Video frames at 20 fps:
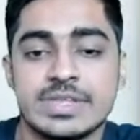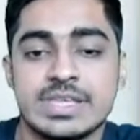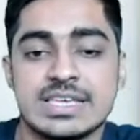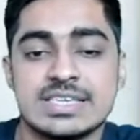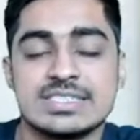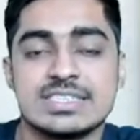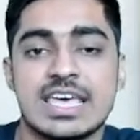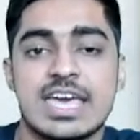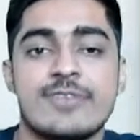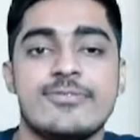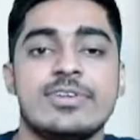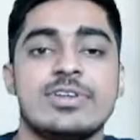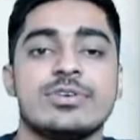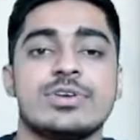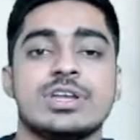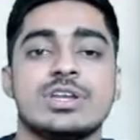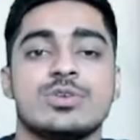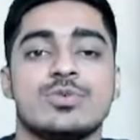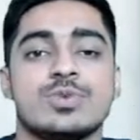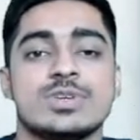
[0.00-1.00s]
Let's have a look
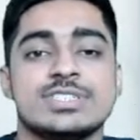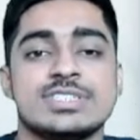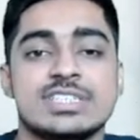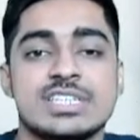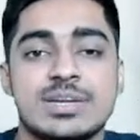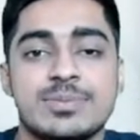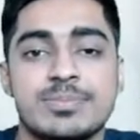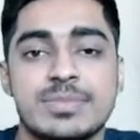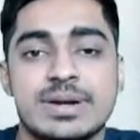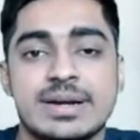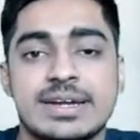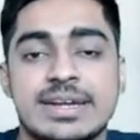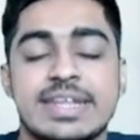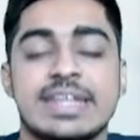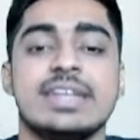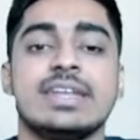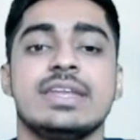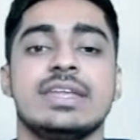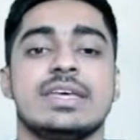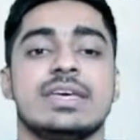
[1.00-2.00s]
at question number
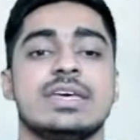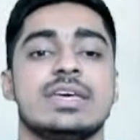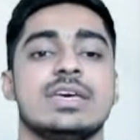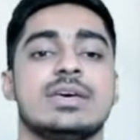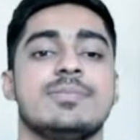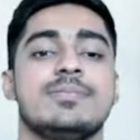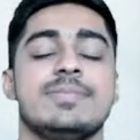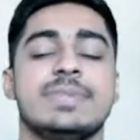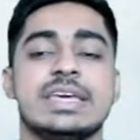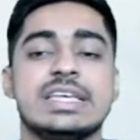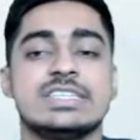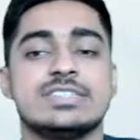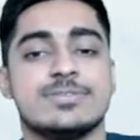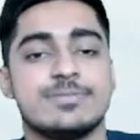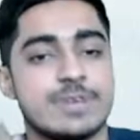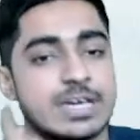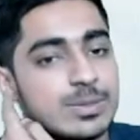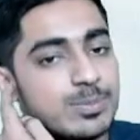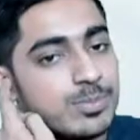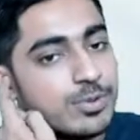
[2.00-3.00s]
10, page
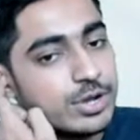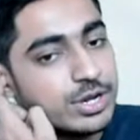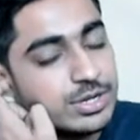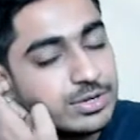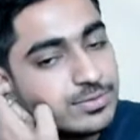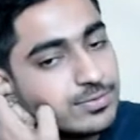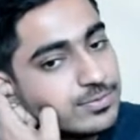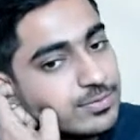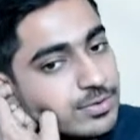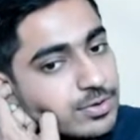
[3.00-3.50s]
5.42.